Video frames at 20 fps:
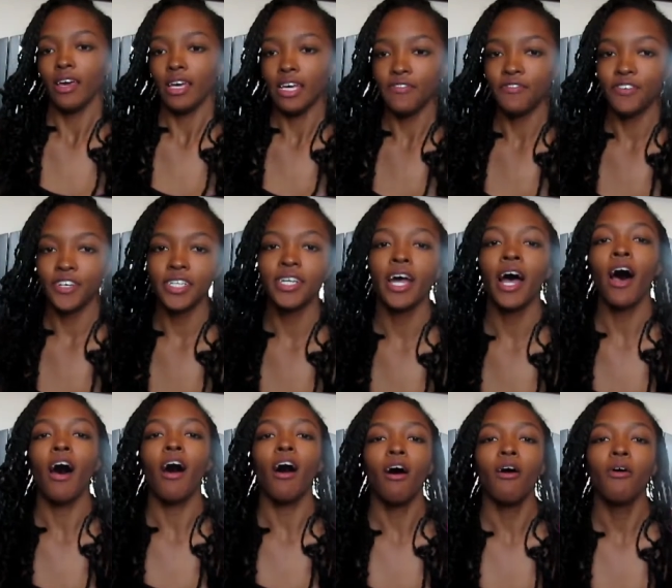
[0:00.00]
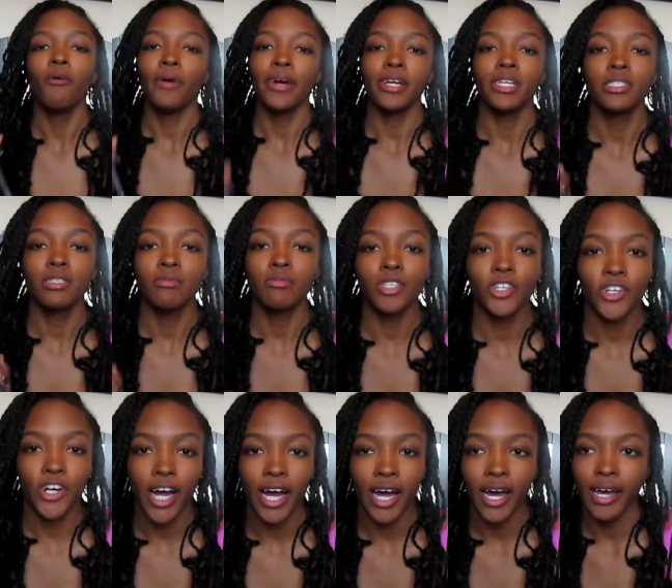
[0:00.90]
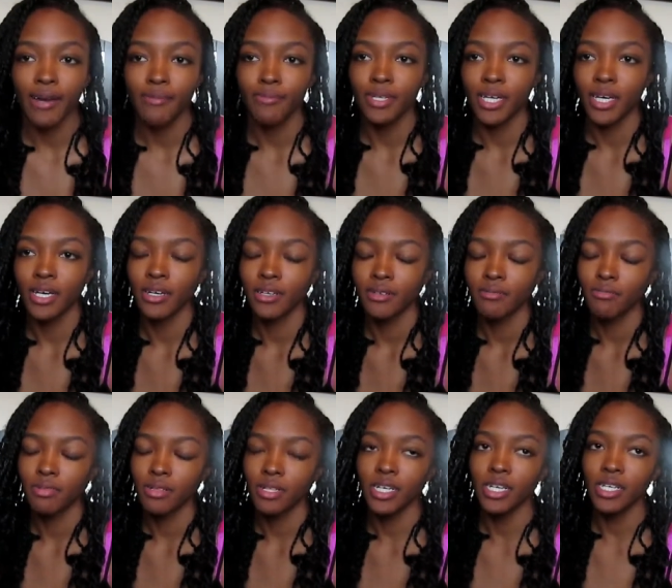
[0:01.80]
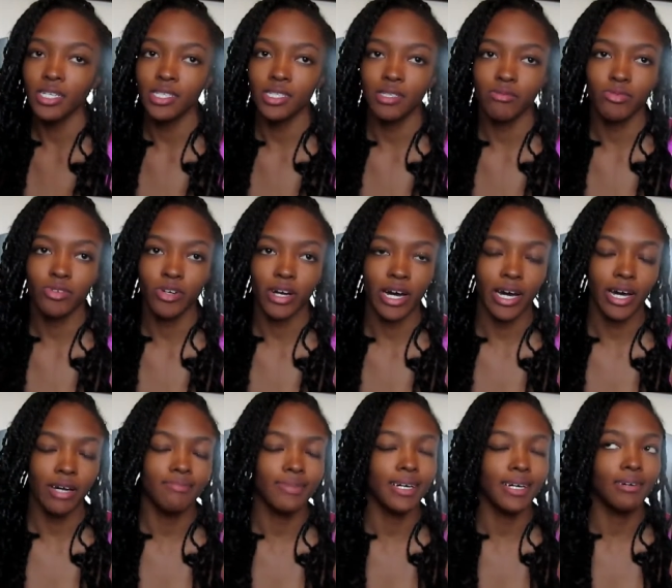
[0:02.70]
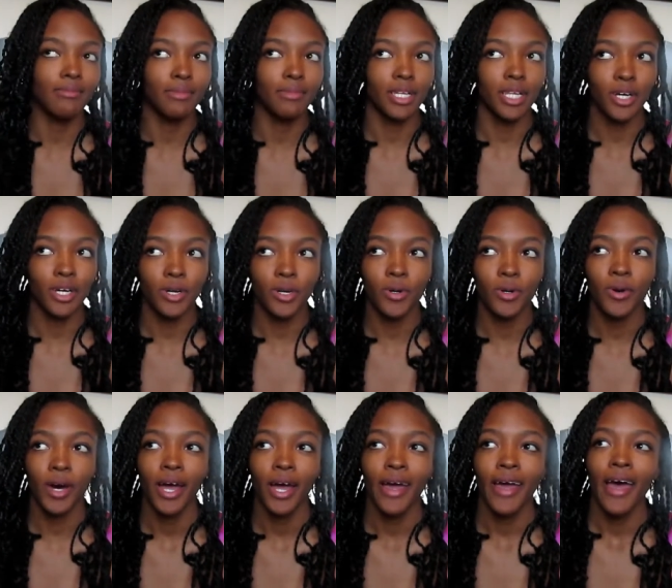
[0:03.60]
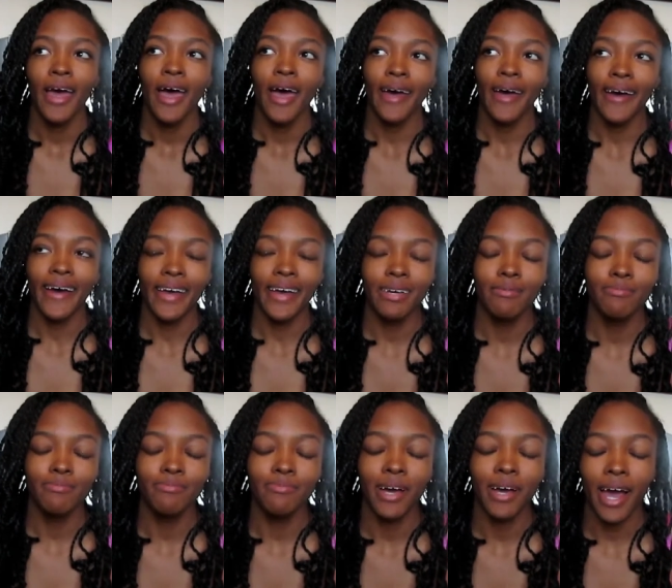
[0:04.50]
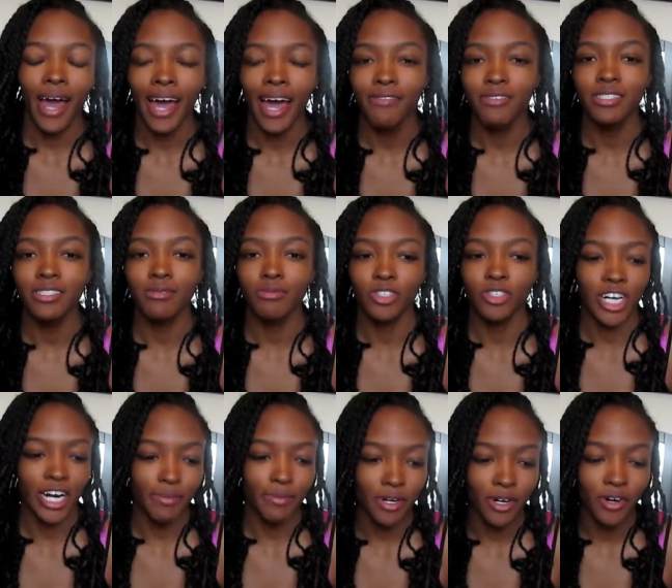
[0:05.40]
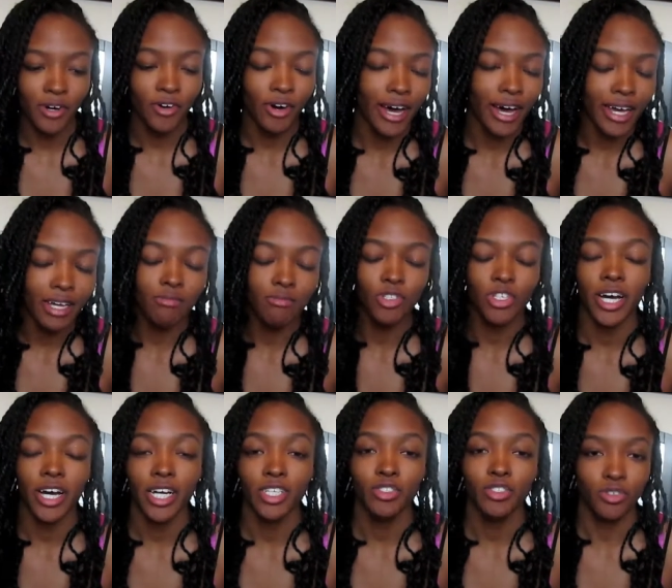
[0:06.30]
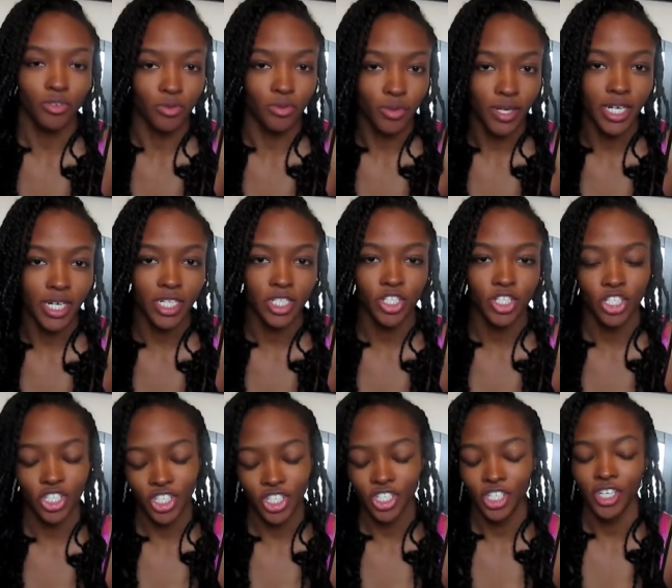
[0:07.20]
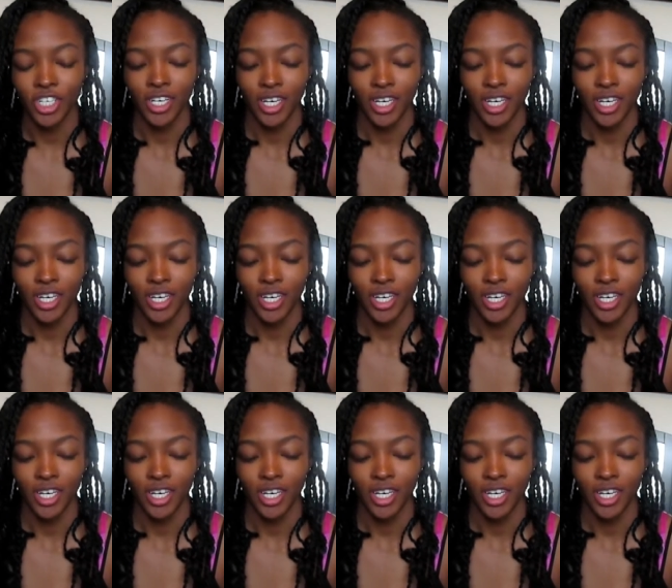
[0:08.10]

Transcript: If you're not already subscribed, please subscribe down below. I have a subscriber goal I am trying to reach.